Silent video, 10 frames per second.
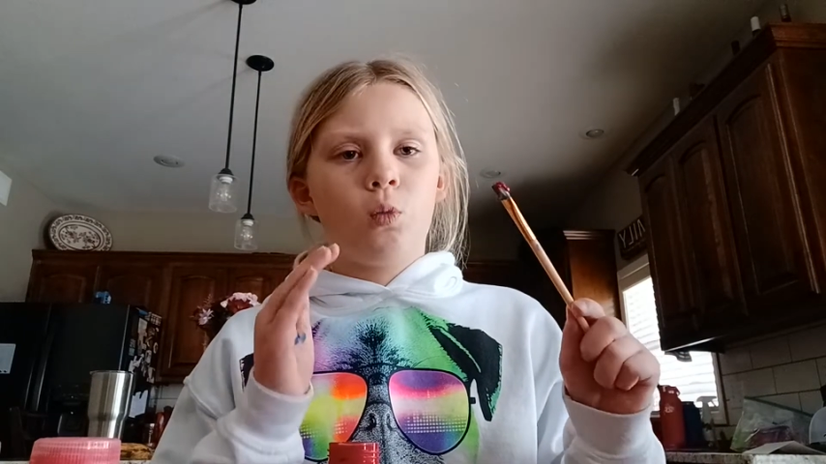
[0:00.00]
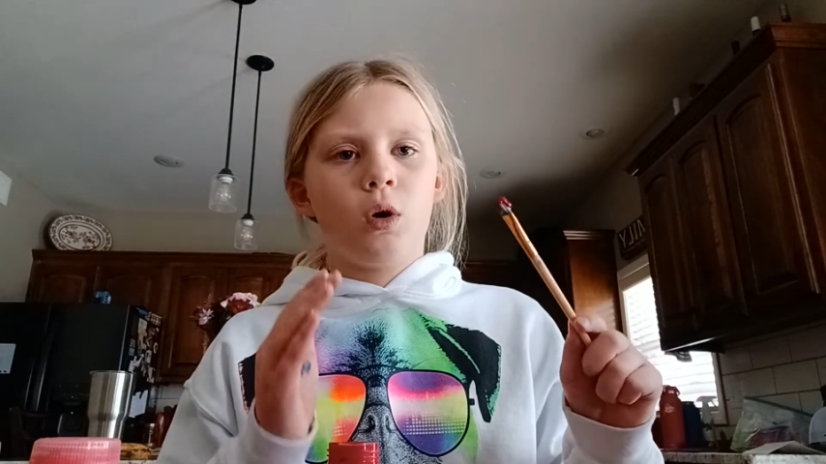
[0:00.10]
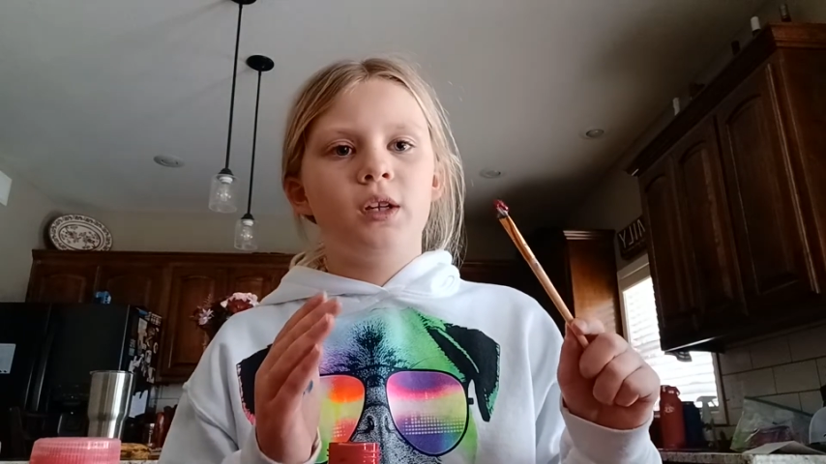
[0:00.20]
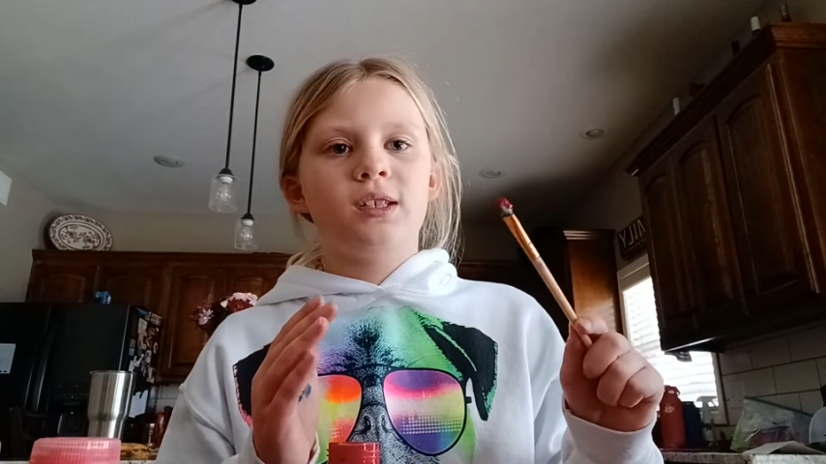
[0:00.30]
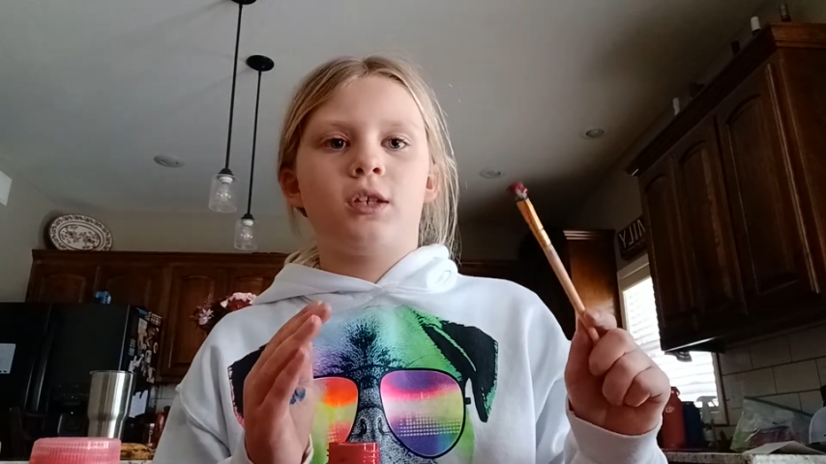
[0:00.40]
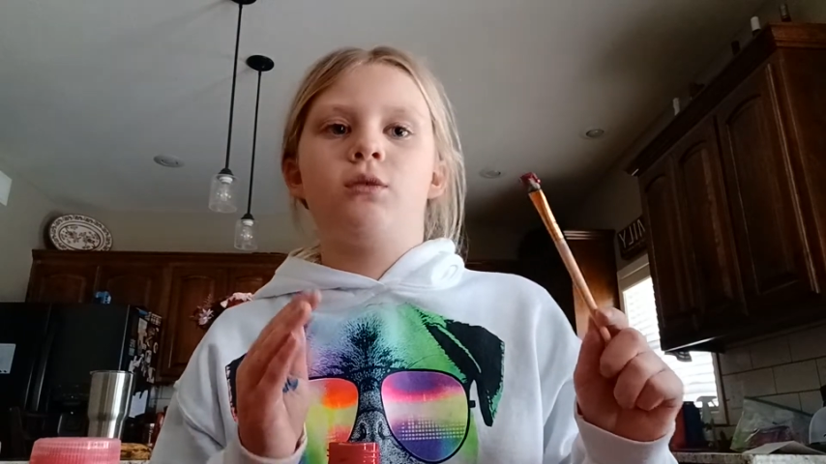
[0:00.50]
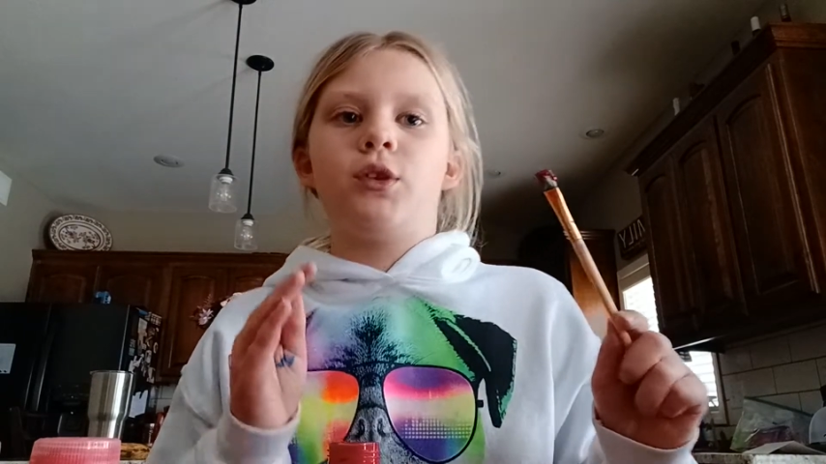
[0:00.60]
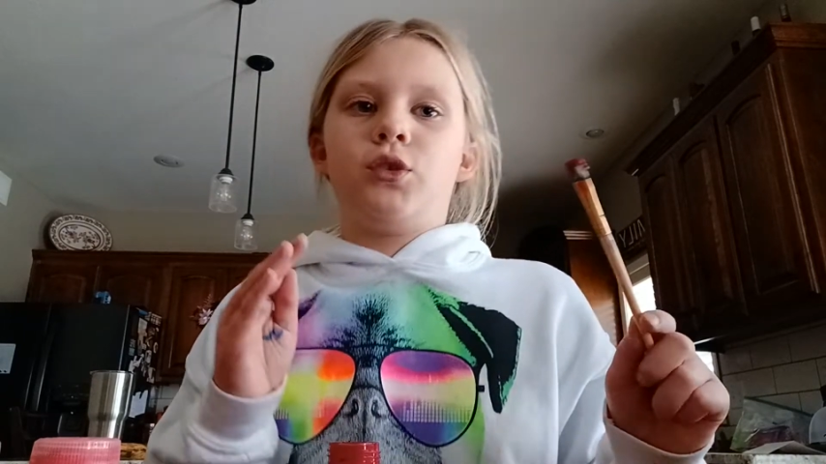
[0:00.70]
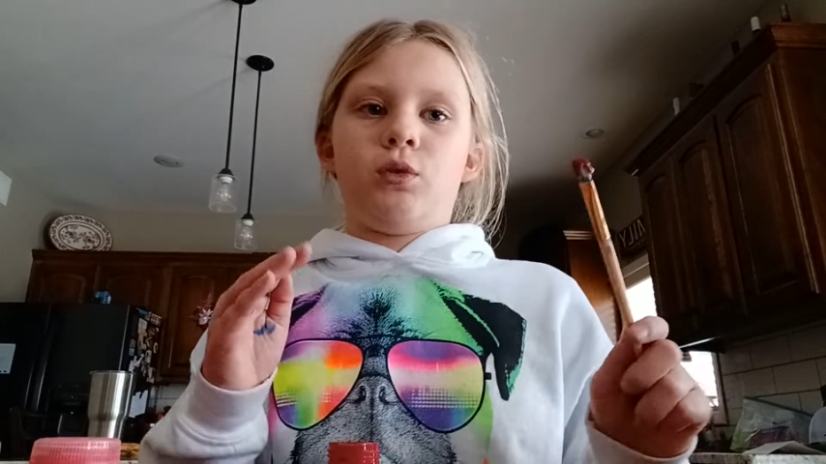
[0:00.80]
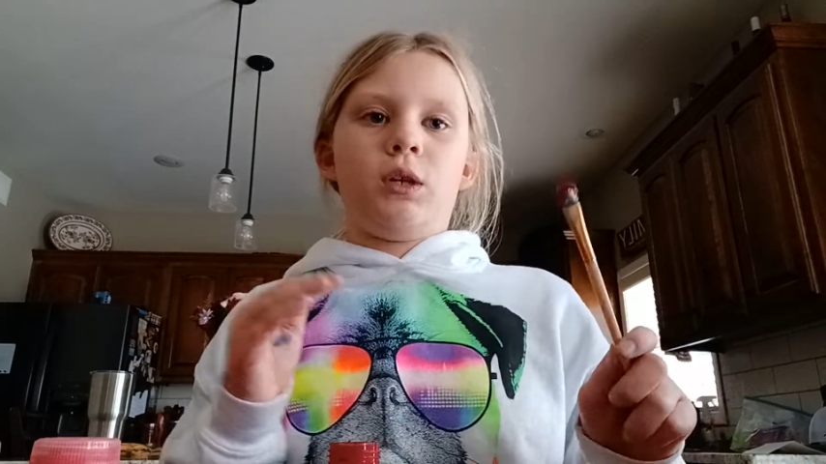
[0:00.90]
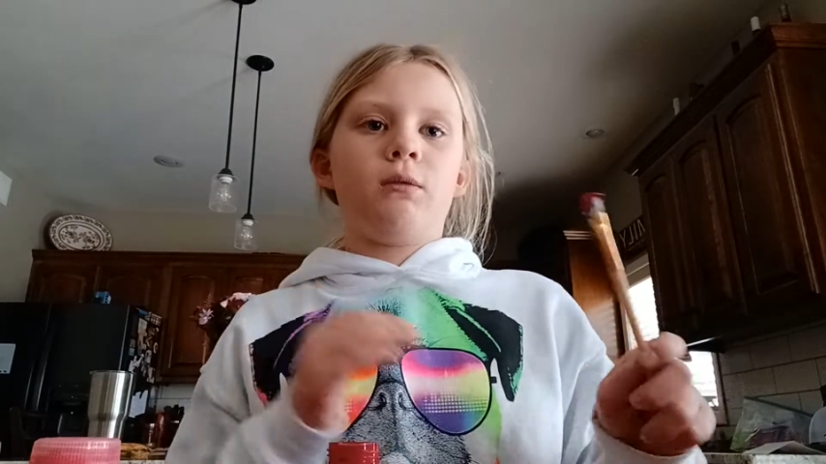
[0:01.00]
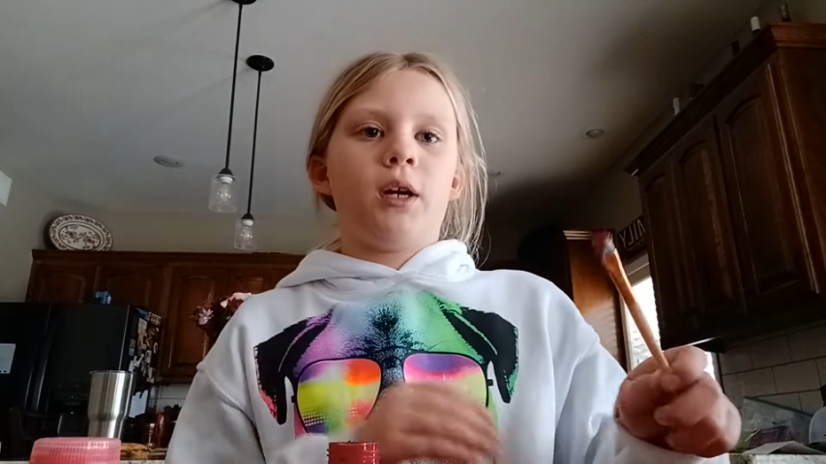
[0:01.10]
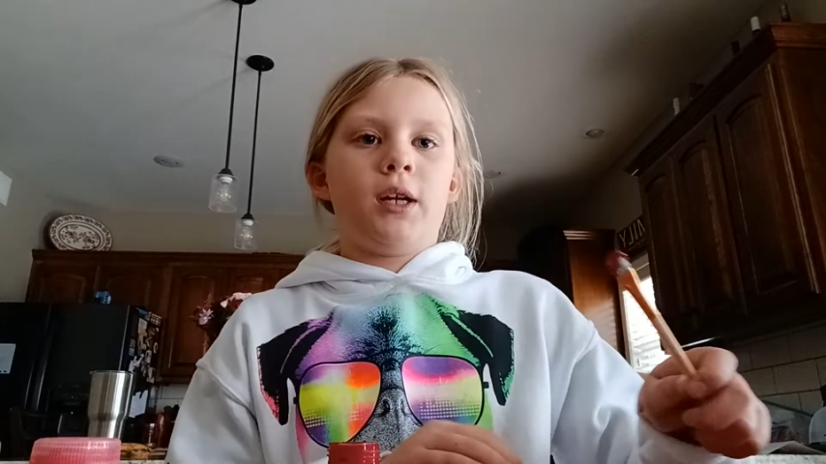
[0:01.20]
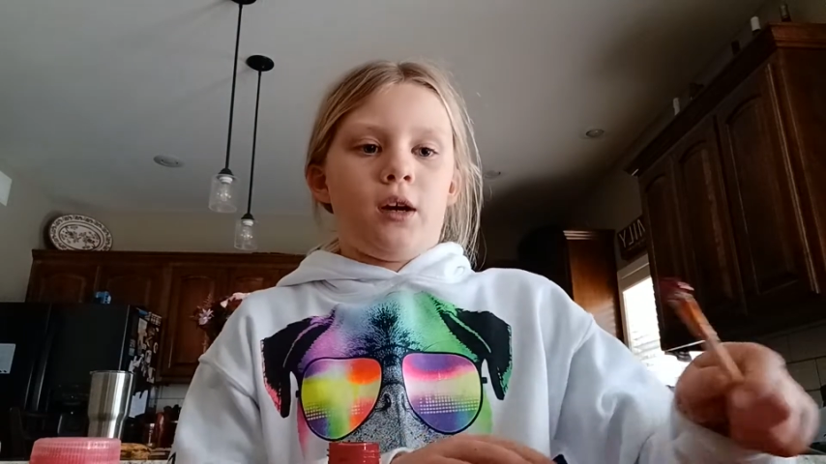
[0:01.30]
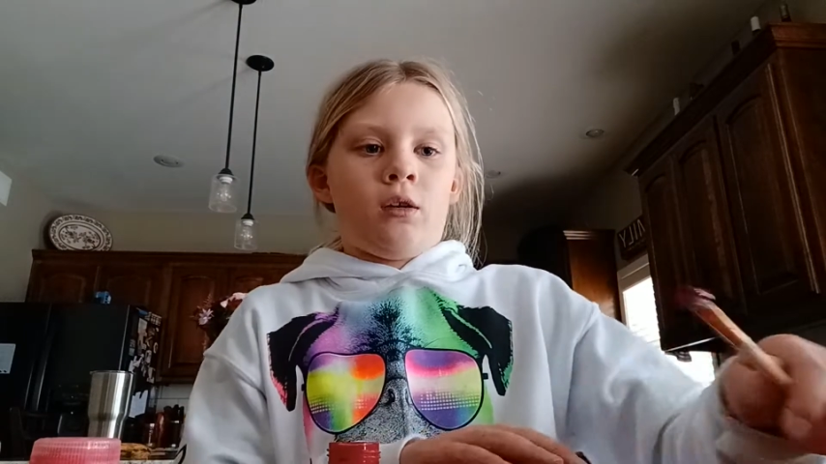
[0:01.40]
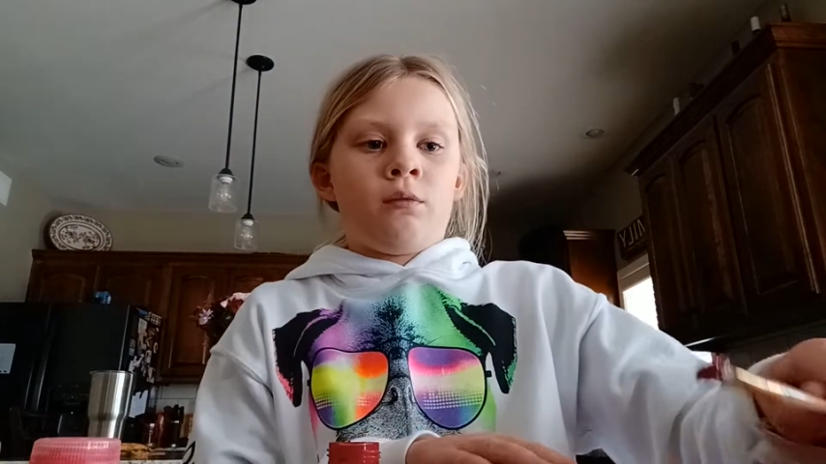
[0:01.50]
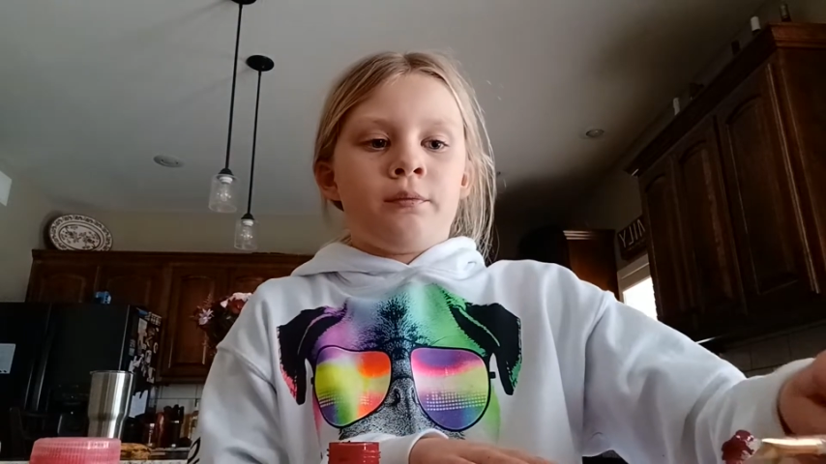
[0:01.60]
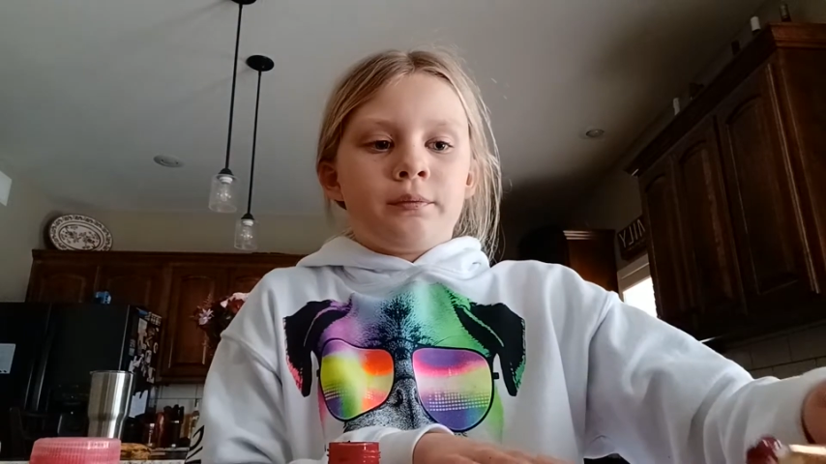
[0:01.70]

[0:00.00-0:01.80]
ones that you are doing right now.